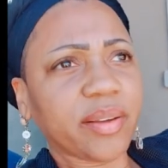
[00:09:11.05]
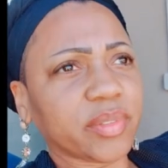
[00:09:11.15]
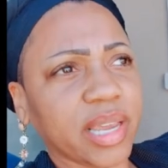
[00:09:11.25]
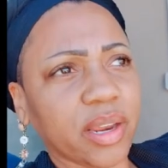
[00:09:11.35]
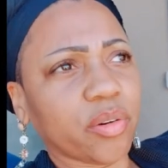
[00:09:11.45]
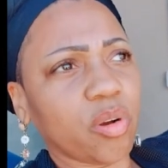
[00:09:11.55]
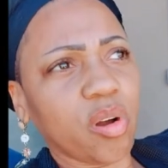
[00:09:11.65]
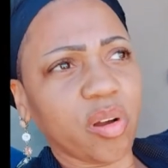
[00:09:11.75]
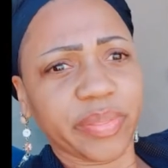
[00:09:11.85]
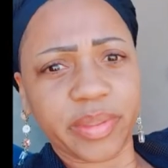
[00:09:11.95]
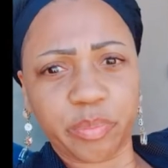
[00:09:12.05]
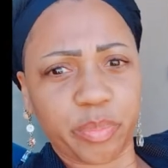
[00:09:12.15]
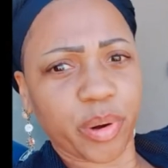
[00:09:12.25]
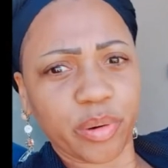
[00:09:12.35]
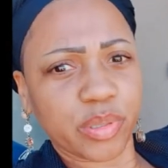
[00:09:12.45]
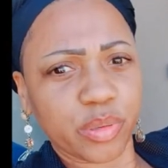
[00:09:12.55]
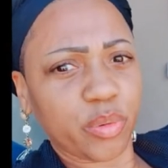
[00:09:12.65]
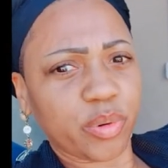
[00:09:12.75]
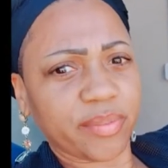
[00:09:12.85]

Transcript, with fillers: later on, the person, whoever